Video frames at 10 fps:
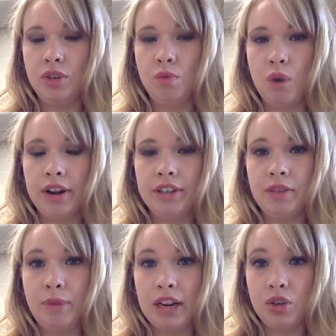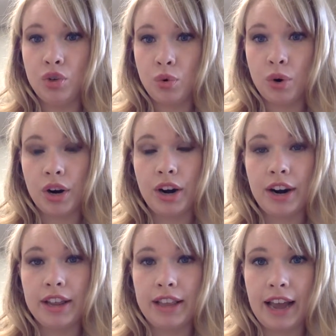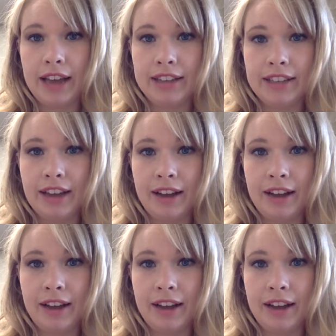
you want to make sure that